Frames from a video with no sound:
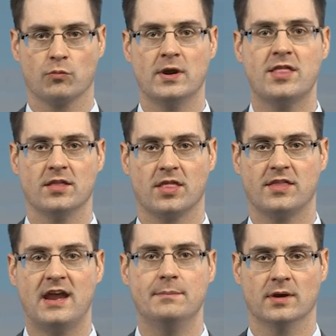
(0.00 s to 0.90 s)
recent
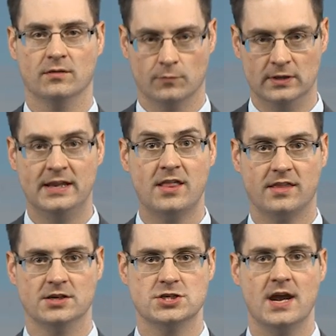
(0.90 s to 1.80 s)
statement released
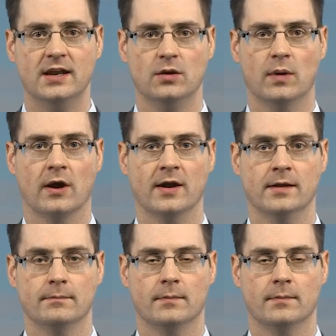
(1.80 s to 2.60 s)
in January,